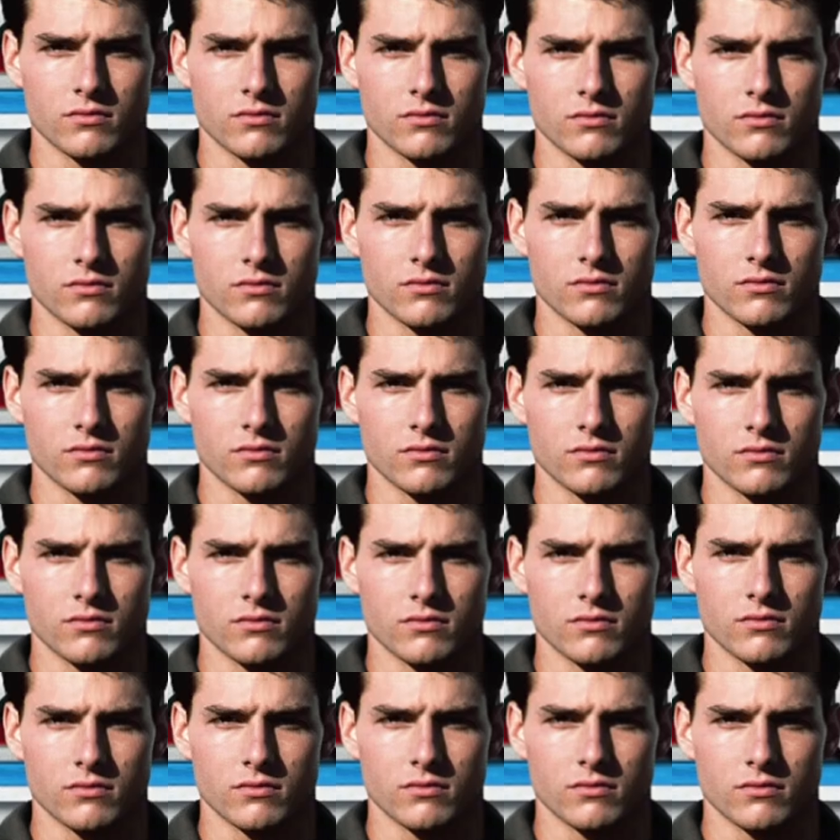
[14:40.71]

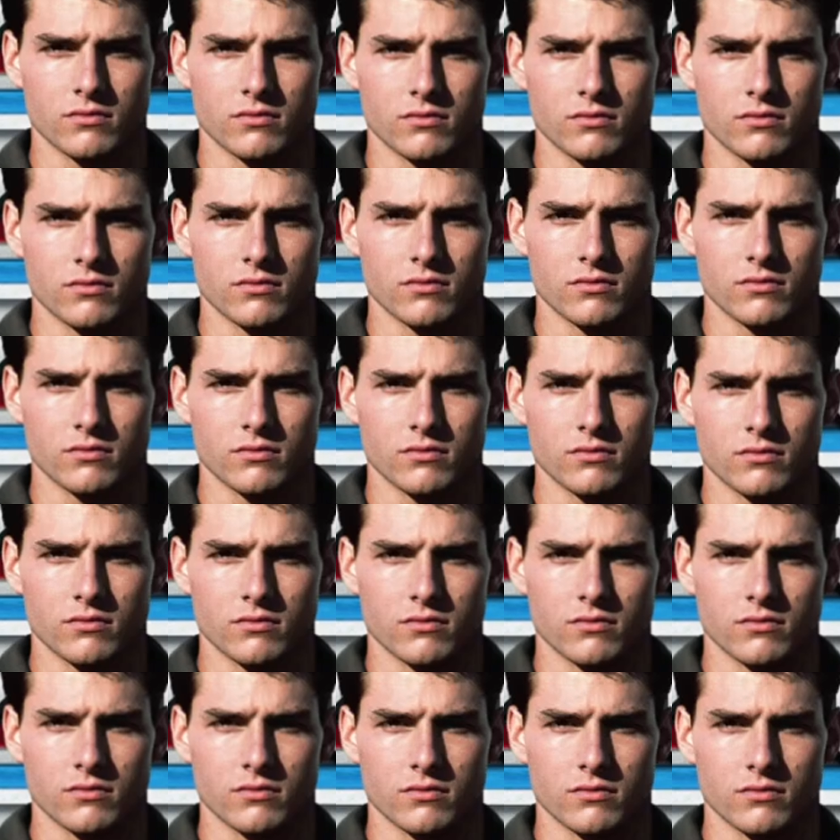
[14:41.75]

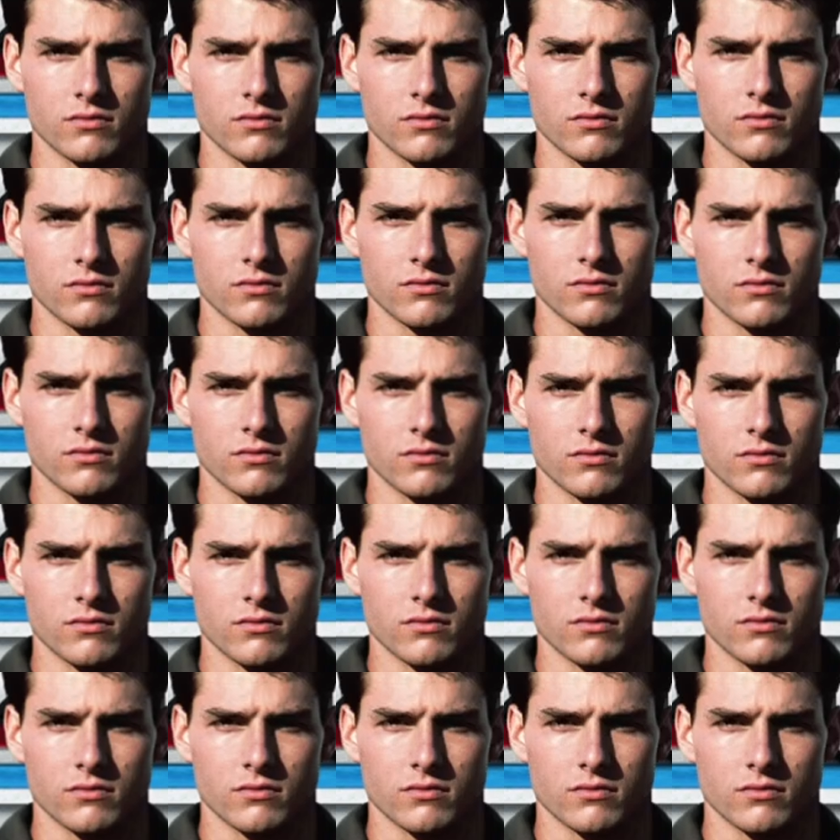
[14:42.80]

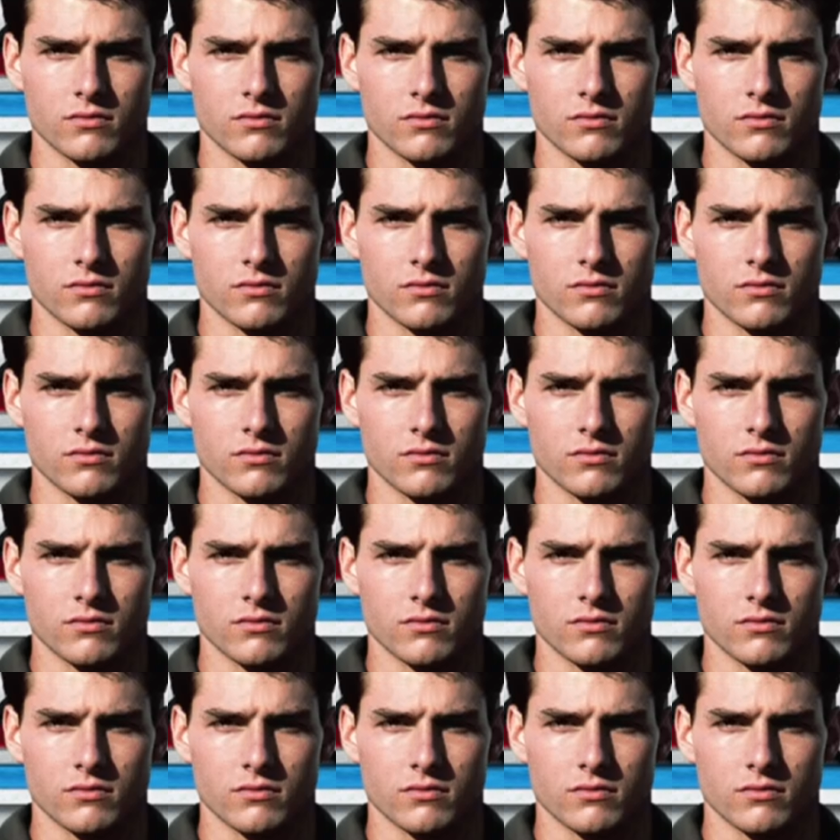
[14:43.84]
[no speech]